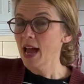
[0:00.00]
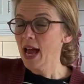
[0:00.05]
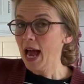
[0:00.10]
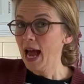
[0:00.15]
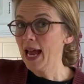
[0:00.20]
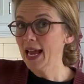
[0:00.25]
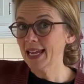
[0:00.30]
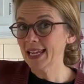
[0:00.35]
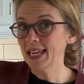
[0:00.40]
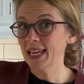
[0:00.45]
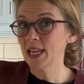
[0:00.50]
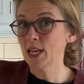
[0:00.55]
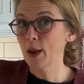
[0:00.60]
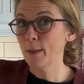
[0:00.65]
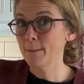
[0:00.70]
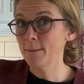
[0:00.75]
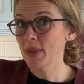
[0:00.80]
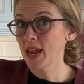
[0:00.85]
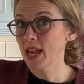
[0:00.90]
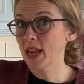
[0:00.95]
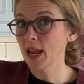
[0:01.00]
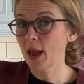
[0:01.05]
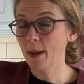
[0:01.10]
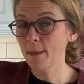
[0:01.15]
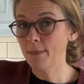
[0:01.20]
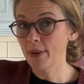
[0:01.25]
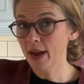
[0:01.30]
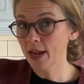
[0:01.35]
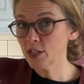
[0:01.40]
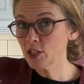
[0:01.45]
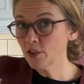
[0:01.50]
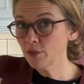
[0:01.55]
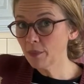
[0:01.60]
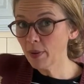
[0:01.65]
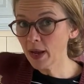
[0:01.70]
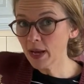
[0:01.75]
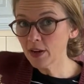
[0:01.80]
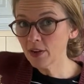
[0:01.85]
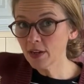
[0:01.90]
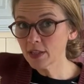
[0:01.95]
I can make a batch of
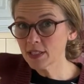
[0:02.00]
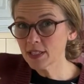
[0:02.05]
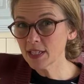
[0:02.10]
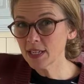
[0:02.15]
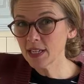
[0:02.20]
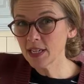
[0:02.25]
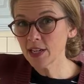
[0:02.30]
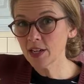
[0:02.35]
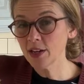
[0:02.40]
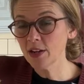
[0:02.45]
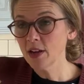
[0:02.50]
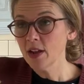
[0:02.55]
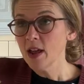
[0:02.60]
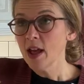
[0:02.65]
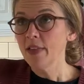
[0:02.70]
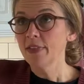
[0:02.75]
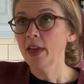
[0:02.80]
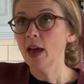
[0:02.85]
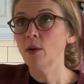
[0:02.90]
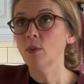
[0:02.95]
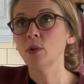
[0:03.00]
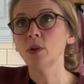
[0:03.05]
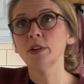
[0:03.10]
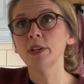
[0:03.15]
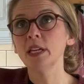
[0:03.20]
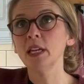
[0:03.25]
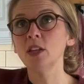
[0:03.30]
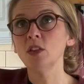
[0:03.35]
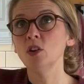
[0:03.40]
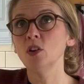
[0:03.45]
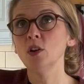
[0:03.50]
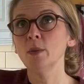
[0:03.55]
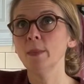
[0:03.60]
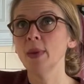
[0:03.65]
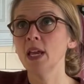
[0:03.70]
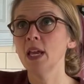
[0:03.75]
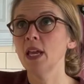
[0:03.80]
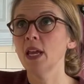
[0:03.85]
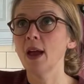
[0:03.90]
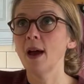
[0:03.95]
pie crust in here that will either
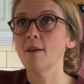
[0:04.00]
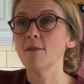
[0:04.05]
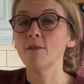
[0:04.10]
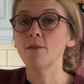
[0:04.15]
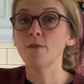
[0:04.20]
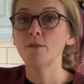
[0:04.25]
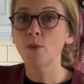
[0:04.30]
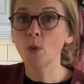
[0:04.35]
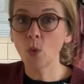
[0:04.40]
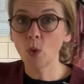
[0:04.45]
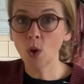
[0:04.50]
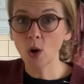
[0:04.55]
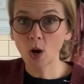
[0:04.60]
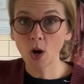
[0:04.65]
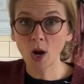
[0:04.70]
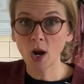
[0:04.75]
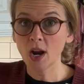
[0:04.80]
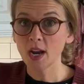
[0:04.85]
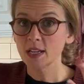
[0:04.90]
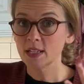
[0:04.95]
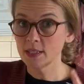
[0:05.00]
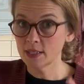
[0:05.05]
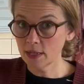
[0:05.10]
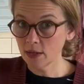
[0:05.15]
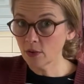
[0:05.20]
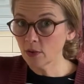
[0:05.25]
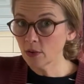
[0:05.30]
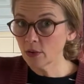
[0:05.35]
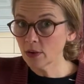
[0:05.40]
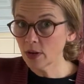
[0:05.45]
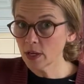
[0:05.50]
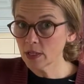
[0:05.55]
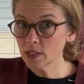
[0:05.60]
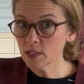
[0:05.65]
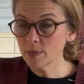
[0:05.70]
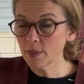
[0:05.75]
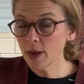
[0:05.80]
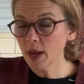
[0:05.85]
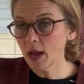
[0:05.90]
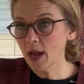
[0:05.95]
make 4 single
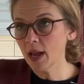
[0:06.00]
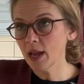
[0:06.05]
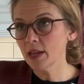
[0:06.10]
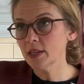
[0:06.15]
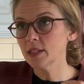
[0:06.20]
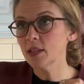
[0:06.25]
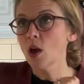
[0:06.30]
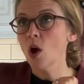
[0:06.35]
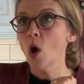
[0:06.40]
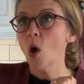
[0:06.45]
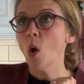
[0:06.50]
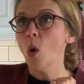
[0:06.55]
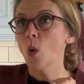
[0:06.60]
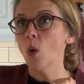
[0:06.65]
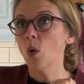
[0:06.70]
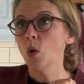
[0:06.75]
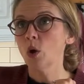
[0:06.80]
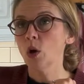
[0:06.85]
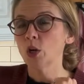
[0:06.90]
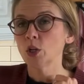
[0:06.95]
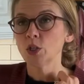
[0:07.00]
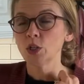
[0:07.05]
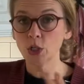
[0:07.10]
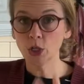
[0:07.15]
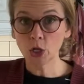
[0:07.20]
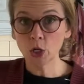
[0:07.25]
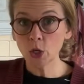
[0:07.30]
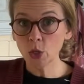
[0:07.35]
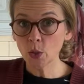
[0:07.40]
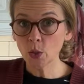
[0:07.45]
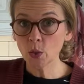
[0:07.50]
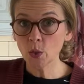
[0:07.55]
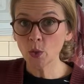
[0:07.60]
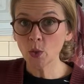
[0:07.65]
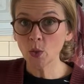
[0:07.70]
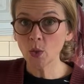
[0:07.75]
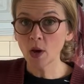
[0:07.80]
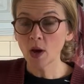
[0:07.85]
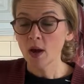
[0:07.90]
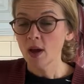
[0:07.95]
crust pies or
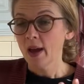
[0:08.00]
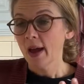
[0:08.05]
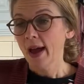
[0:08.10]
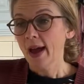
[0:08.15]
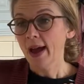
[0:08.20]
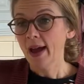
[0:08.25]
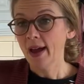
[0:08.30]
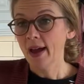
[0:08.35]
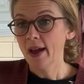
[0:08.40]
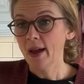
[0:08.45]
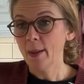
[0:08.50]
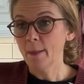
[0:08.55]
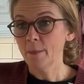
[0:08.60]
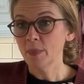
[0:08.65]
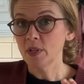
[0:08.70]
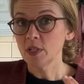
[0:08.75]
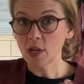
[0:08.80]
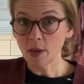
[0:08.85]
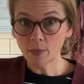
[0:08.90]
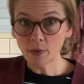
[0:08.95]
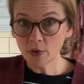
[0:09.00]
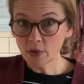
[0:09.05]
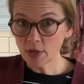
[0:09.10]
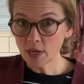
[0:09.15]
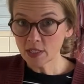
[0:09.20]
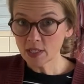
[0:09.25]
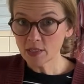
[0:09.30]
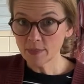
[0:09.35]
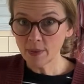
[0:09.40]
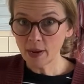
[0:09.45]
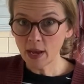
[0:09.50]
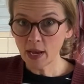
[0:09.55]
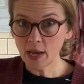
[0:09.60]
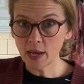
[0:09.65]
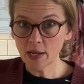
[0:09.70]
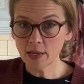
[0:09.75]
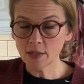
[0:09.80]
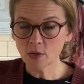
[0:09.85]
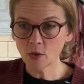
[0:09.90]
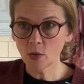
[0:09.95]
2 double crust
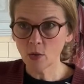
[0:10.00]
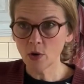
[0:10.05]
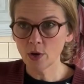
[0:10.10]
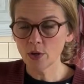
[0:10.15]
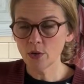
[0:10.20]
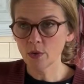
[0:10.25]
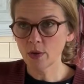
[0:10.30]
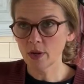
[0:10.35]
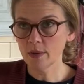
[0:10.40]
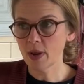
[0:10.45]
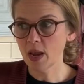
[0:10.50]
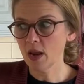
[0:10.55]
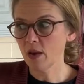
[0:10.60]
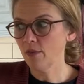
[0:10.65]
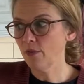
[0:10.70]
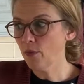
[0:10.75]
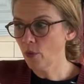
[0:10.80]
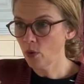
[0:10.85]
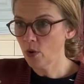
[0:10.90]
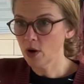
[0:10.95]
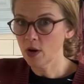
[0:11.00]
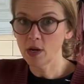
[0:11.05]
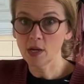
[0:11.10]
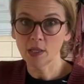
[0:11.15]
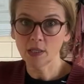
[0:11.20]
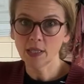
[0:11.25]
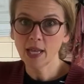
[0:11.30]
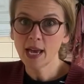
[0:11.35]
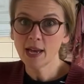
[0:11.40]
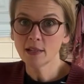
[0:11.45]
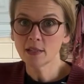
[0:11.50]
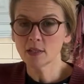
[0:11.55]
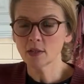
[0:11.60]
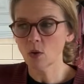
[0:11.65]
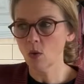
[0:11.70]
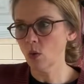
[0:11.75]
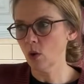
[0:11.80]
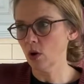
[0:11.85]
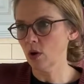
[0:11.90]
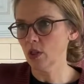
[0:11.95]
pies, or you can make 4 galettes
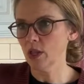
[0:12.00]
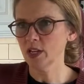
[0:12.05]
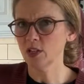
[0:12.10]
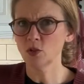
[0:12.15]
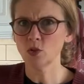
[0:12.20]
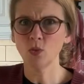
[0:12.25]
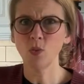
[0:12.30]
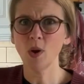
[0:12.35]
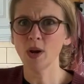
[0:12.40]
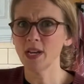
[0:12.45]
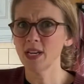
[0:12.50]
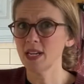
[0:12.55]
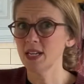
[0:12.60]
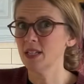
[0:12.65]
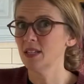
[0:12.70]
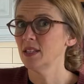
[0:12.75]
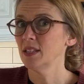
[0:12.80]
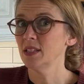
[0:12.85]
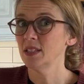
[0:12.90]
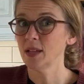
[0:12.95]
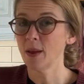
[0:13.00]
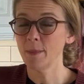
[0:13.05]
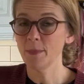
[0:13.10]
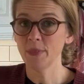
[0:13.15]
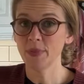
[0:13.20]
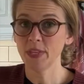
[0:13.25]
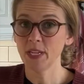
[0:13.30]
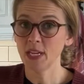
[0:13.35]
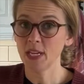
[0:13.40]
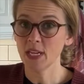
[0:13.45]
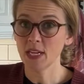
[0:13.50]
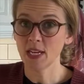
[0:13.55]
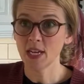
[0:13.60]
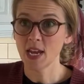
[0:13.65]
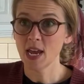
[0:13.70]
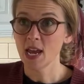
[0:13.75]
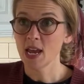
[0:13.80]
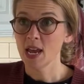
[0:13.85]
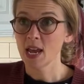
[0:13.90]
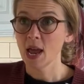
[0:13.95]
or like 20 something
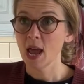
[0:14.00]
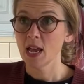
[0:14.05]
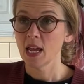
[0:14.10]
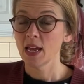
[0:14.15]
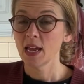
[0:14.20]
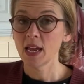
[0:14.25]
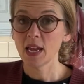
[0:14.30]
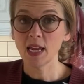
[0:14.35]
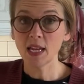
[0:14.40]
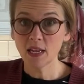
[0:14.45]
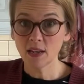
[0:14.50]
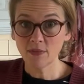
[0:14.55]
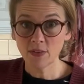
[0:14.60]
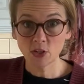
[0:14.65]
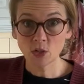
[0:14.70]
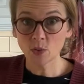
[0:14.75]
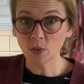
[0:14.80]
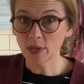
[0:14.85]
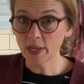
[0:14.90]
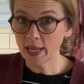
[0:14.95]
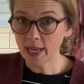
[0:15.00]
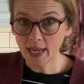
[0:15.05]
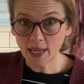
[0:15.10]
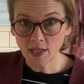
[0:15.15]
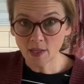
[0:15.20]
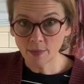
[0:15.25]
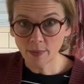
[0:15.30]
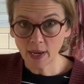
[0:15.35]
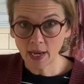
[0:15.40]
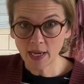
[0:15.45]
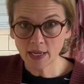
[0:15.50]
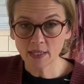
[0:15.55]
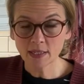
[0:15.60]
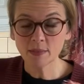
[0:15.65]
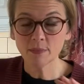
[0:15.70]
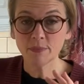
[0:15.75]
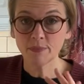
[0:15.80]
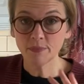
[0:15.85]
individual hand pies.